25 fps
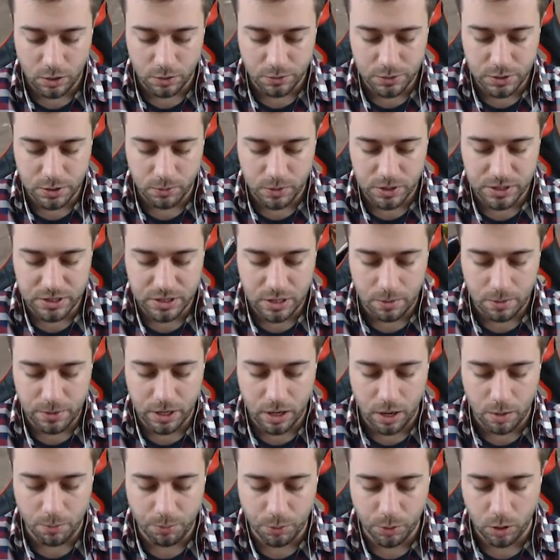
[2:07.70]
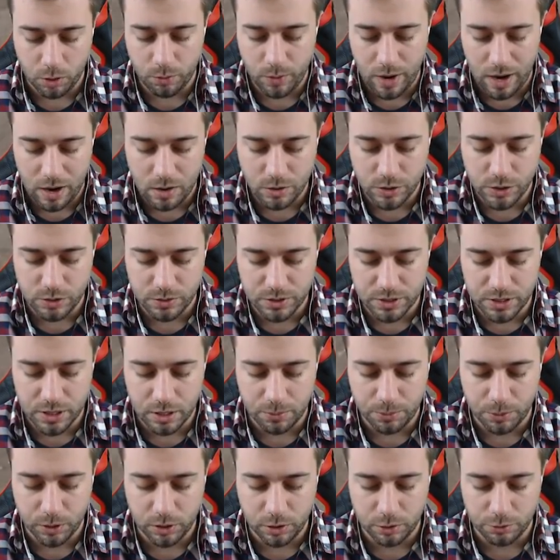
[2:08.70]
if someone is coming up around you, it's going
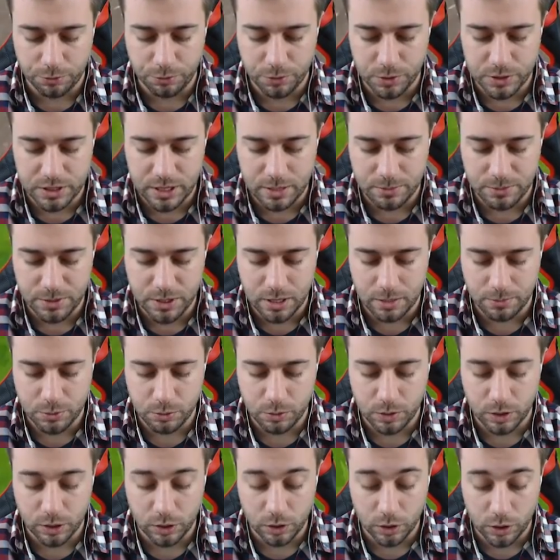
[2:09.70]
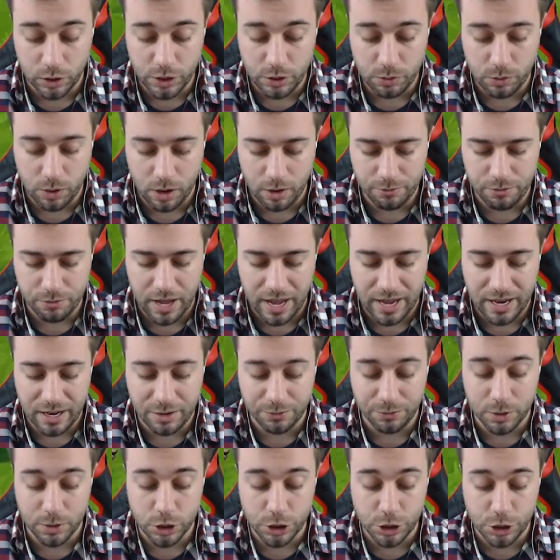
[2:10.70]
to put little footsteps up to alert you of that.
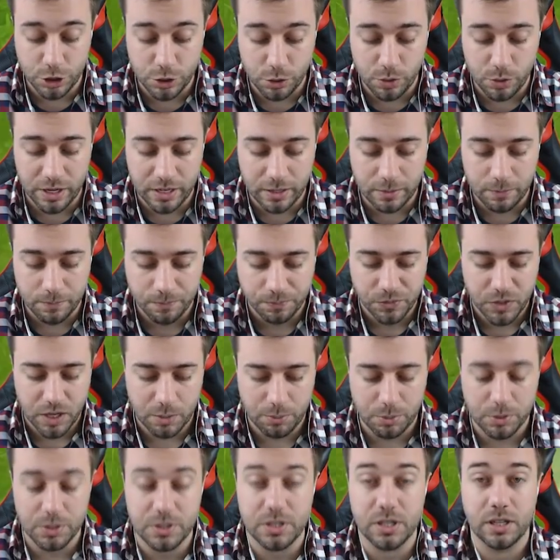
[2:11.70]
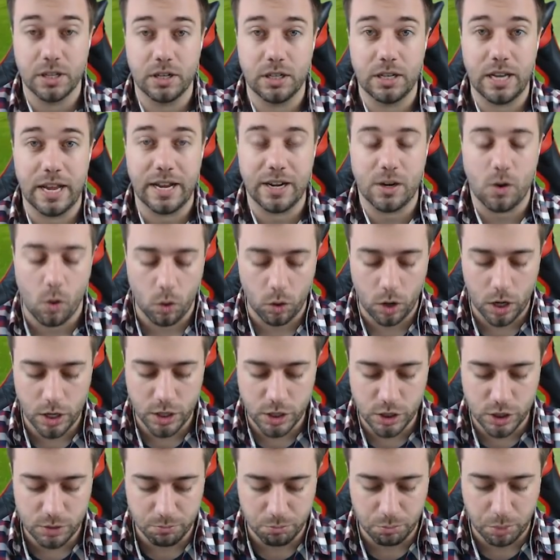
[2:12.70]
If they're shooting, it puts a little like
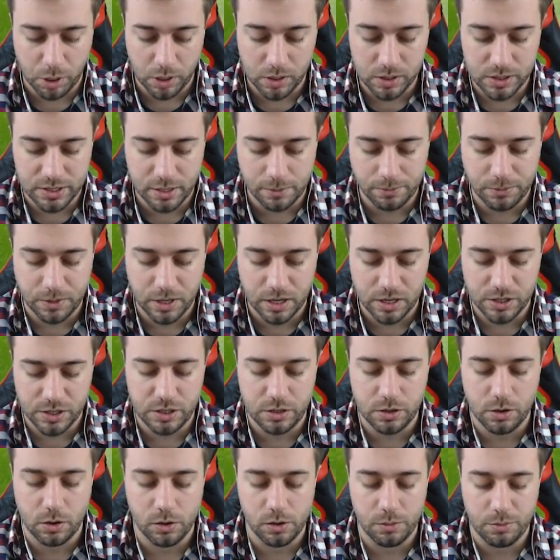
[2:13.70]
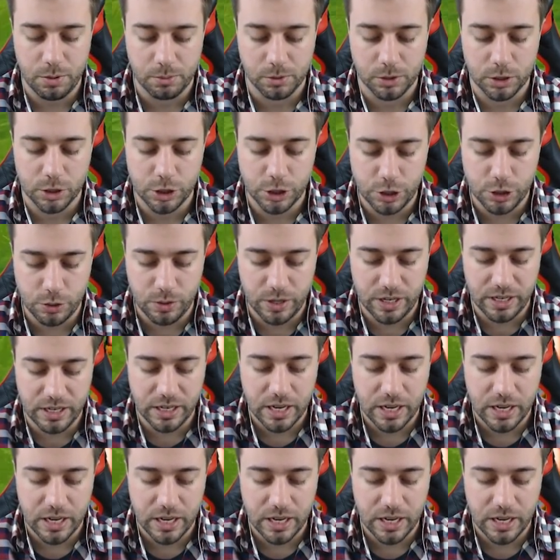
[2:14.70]
orange burst up there so you know that people are shooting,